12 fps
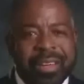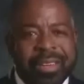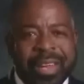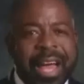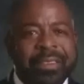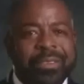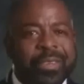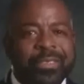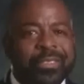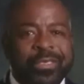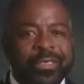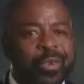Life
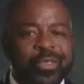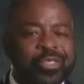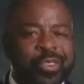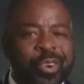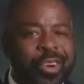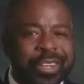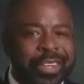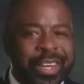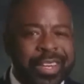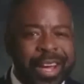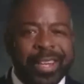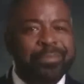is too short
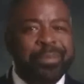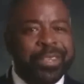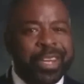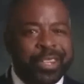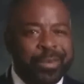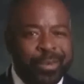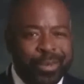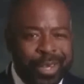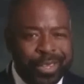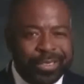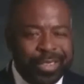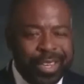and unpredictable,
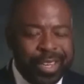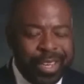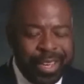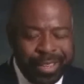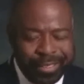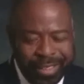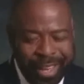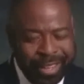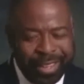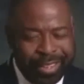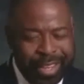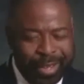as
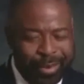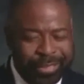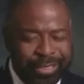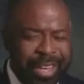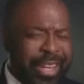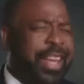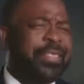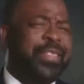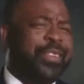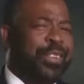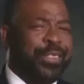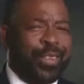Helen Keller would say. Eat
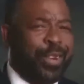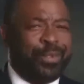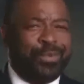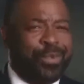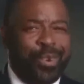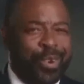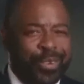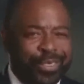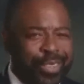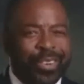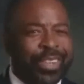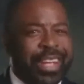the dessert first.
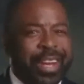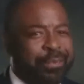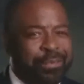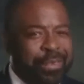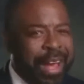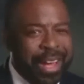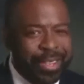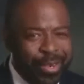Don't let it find